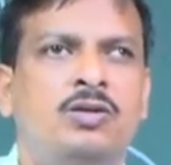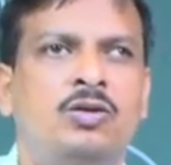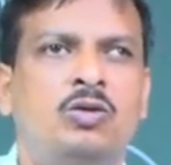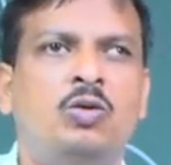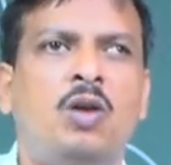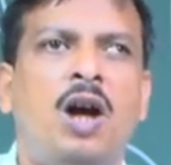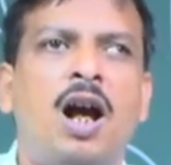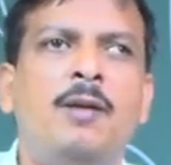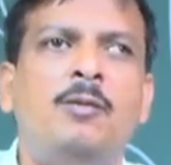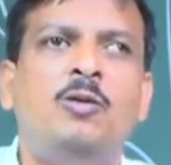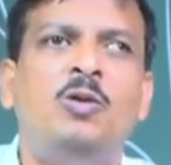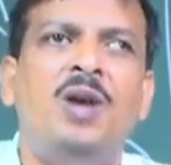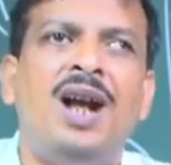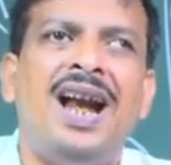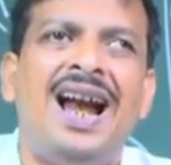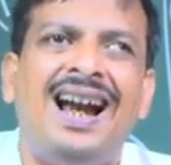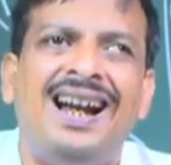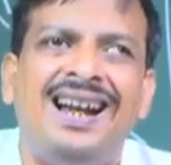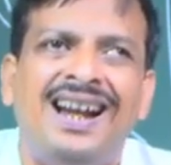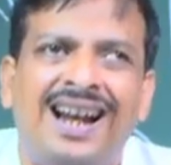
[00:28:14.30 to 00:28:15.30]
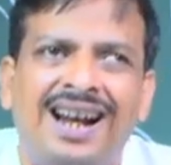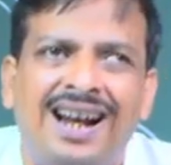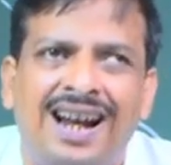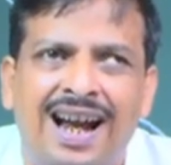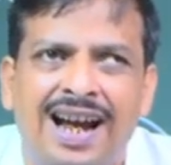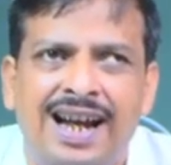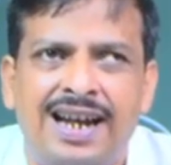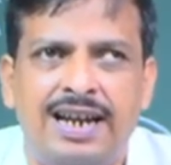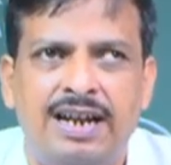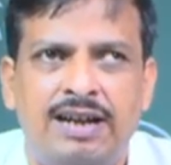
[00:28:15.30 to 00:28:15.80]
So, I have to
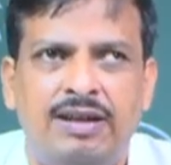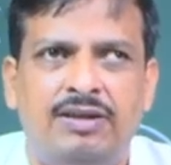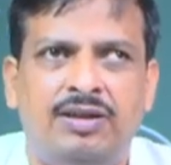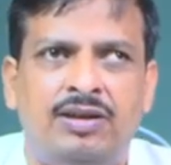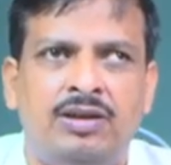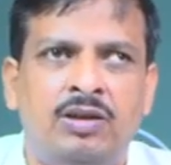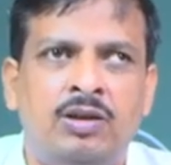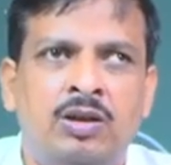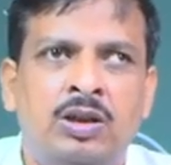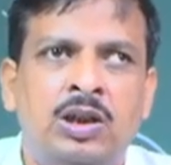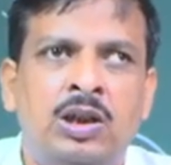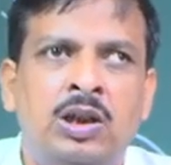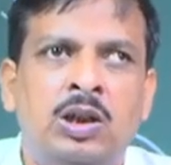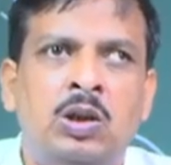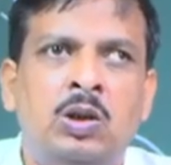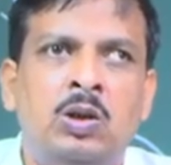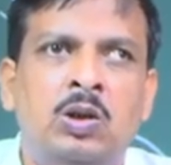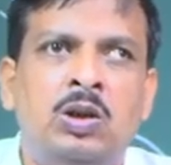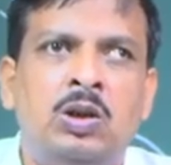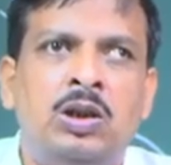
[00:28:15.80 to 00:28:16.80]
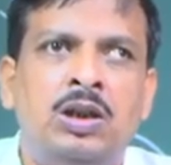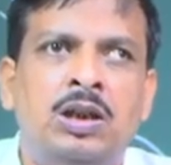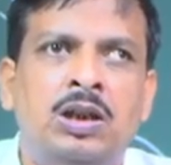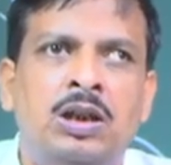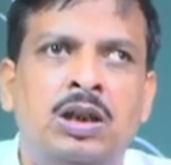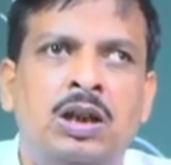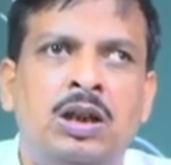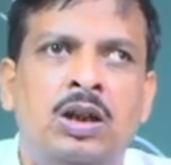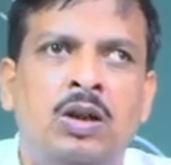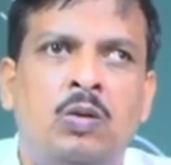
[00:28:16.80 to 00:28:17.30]
analyze
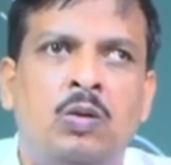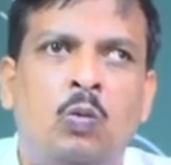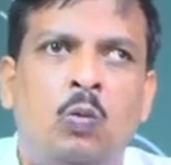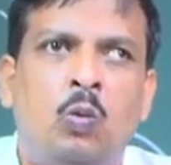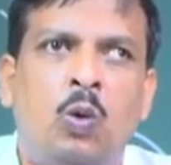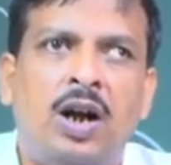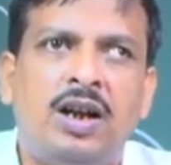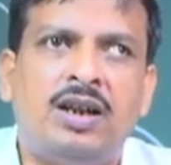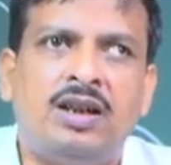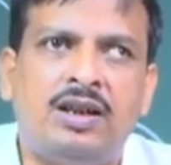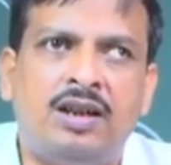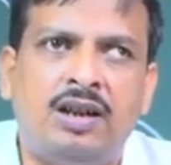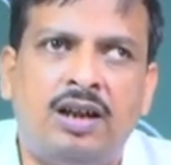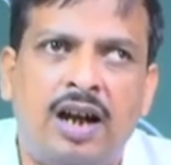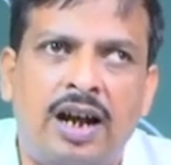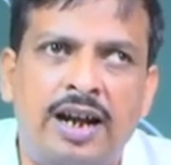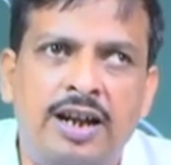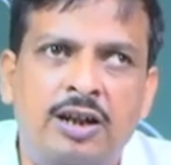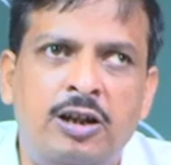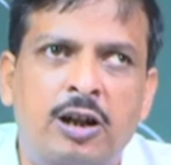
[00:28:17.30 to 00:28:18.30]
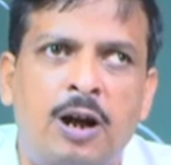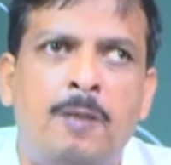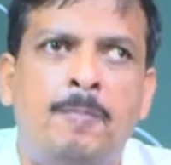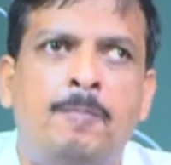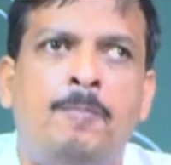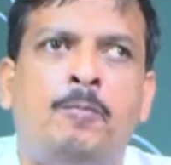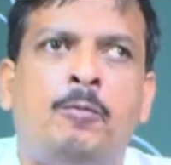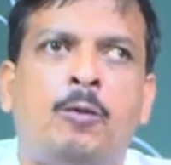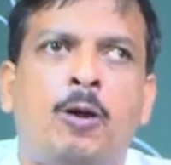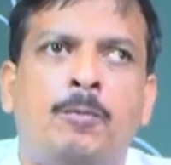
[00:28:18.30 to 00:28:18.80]
what kind of
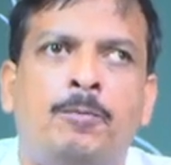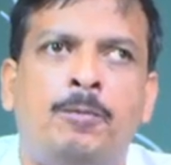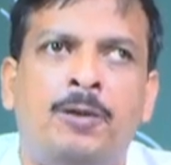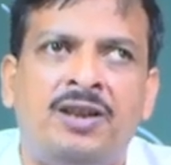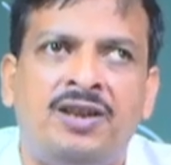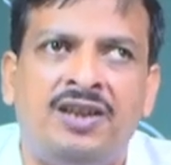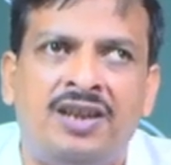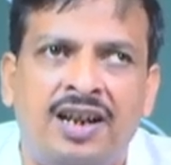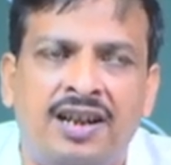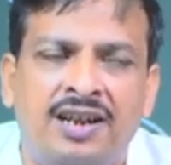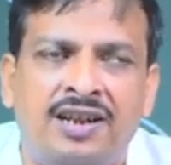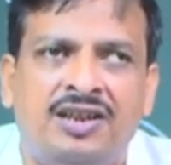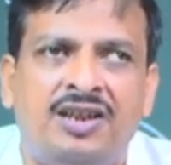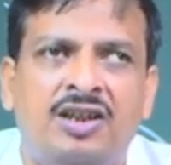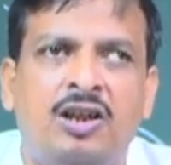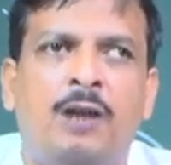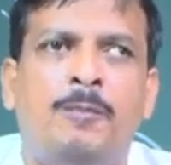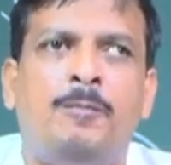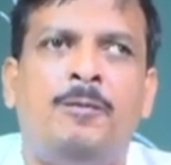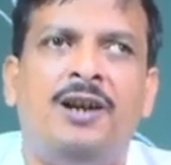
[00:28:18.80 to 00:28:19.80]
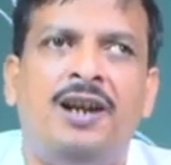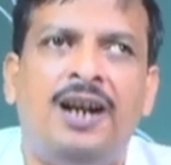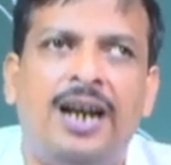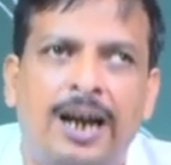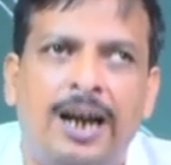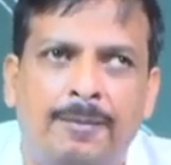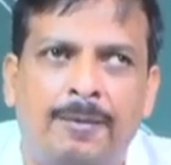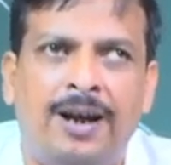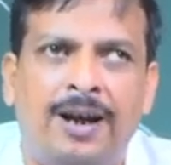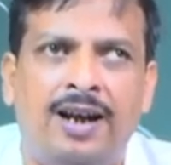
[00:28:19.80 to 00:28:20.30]
proficiency of
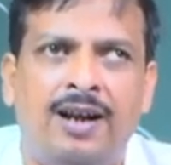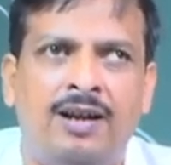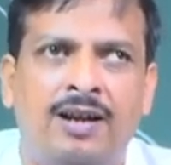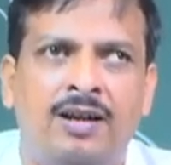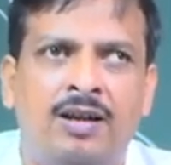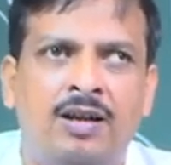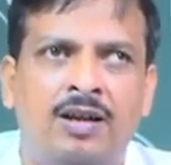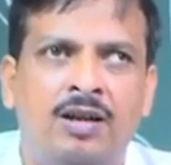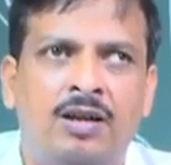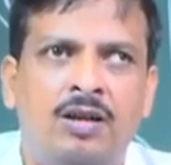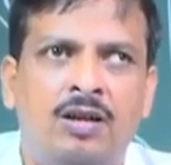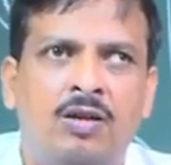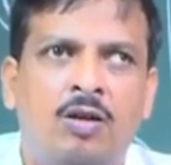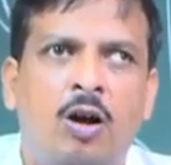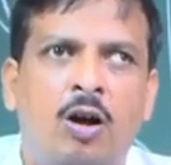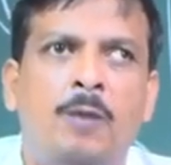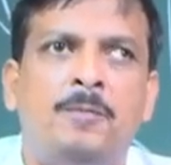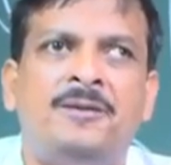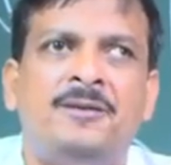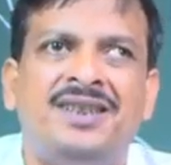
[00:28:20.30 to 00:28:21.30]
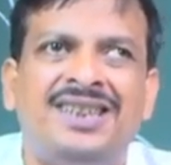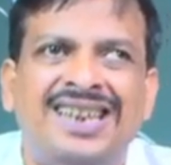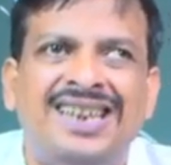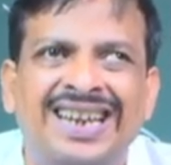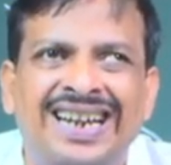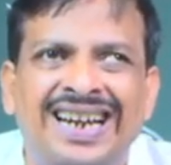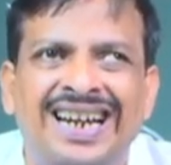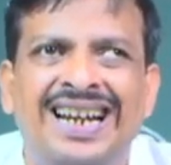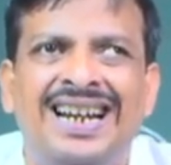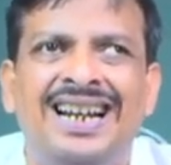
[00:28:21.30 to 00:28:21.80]
level of
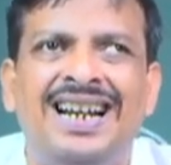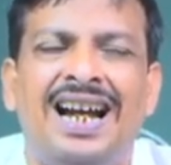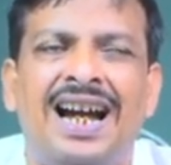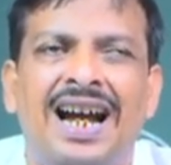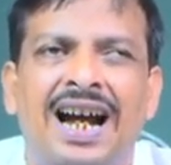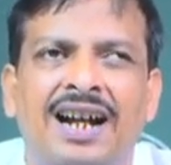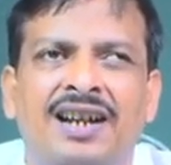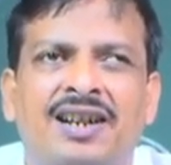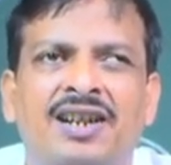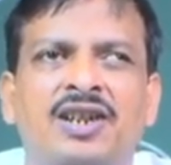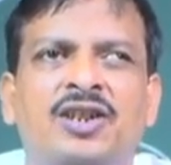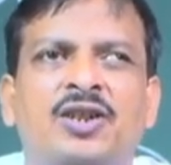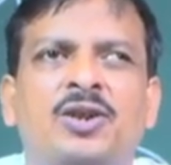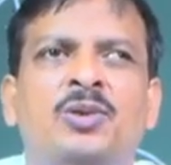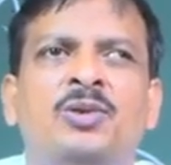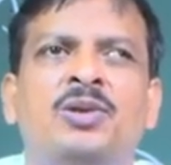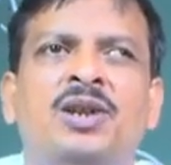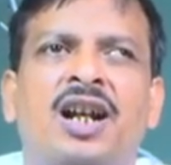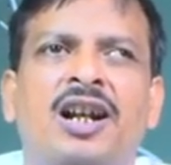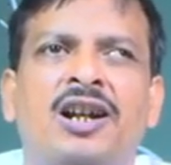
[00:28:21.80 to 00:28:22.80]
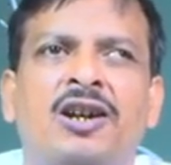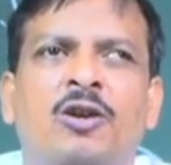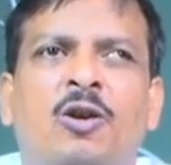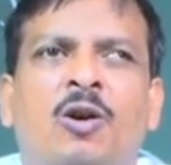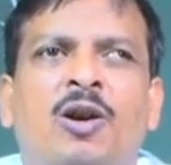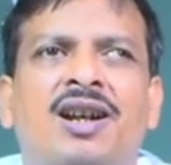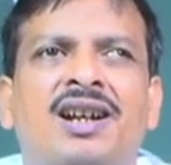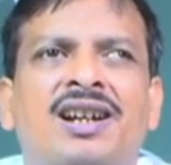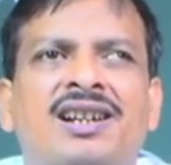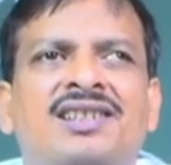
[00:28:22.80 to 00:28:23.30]
skill, attitude and
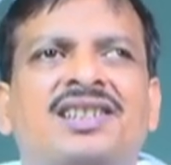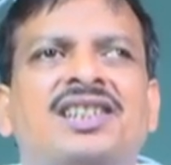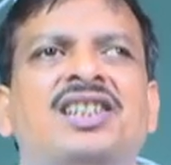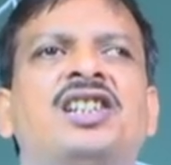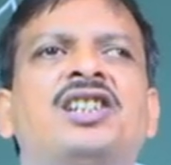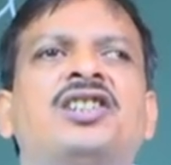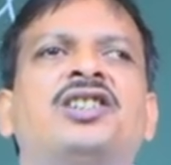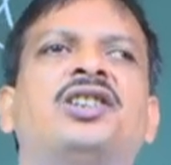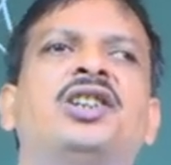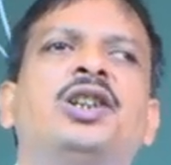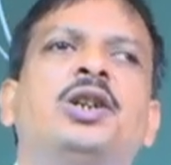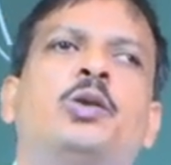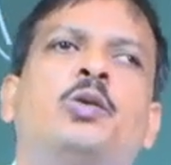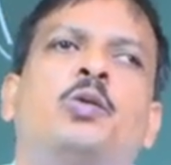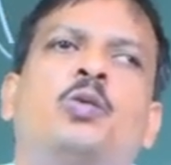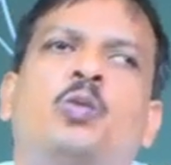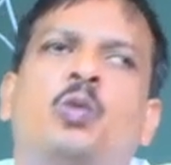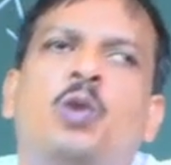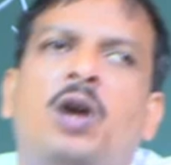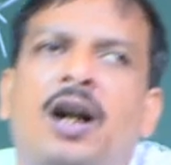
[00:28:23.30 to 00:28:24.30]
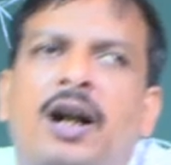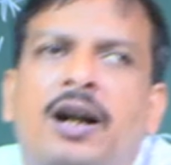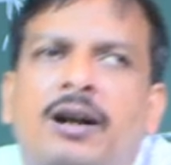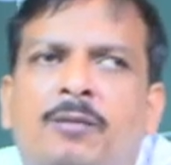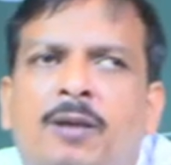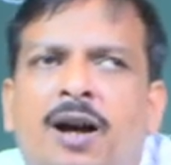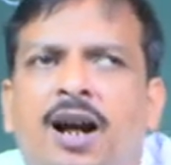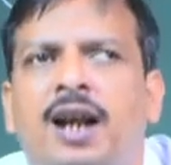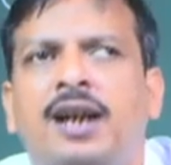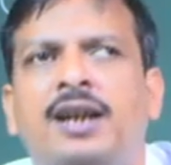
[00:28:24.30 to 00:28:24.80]
knowledge is required
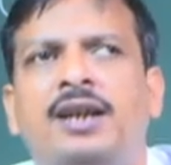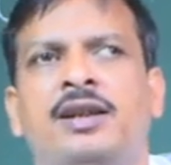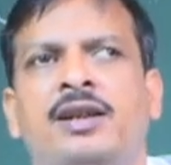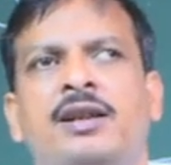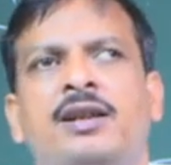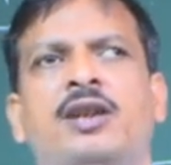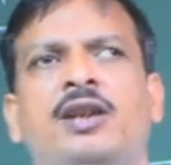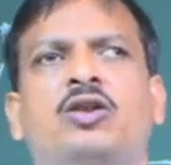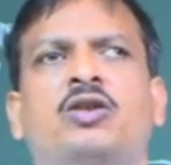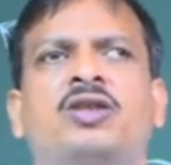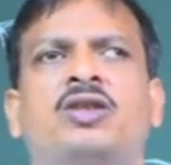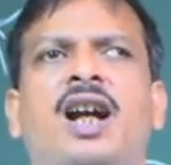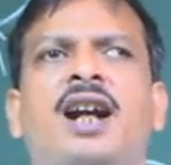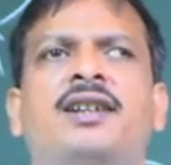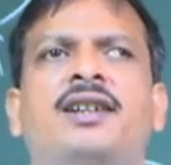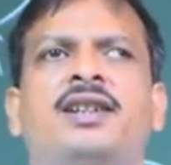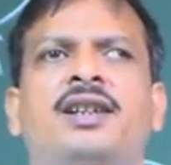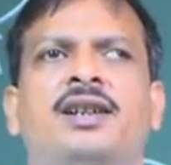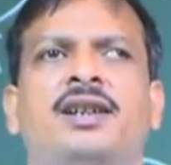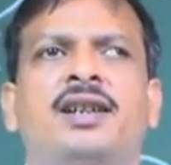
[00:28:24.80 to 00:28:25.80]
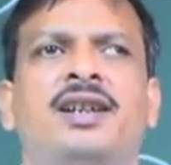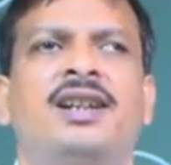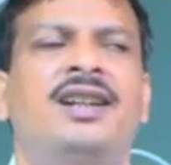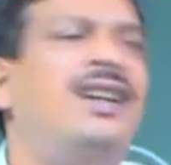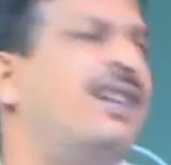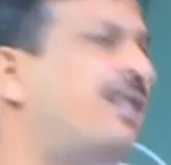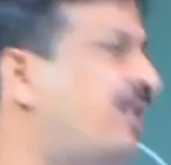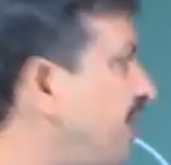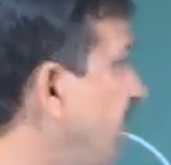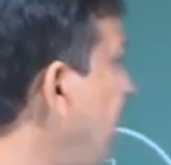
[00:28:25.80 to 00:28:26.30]
by the society.
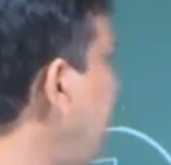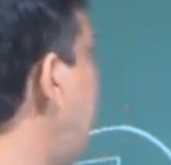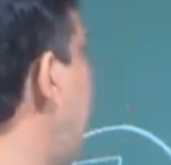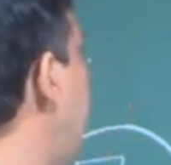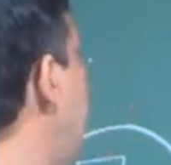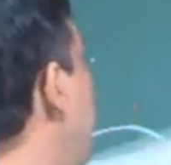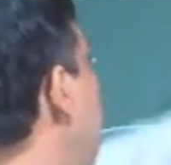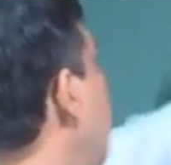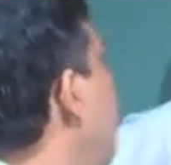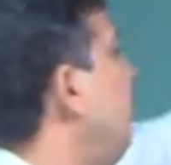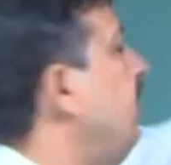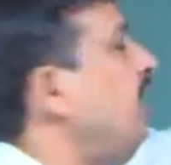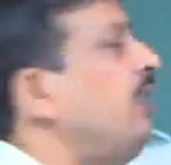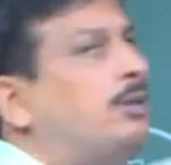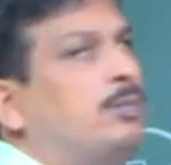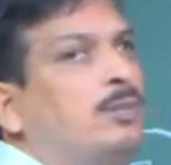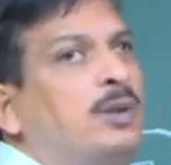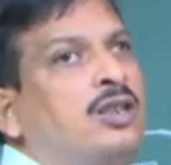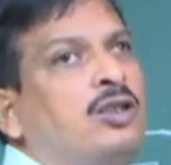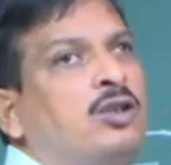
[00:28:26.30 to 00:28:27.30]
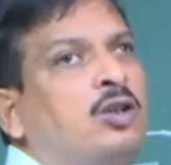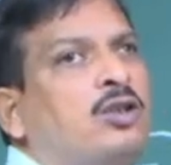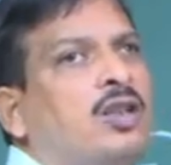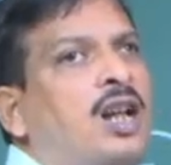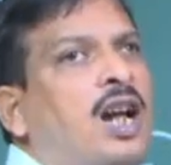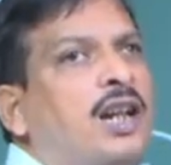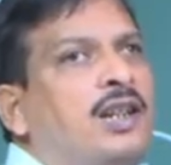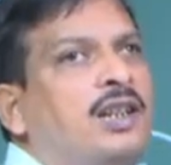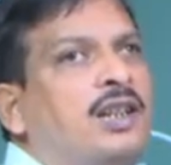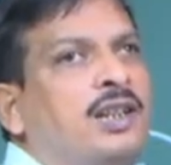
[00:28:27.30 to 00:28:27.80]
This means
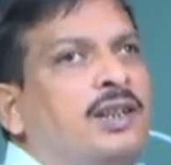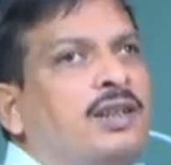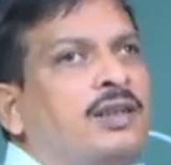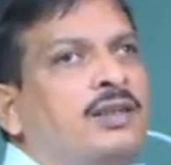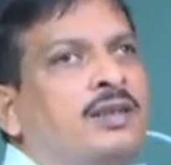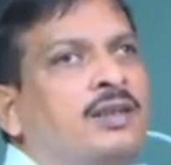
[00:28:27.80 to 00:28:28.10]
society.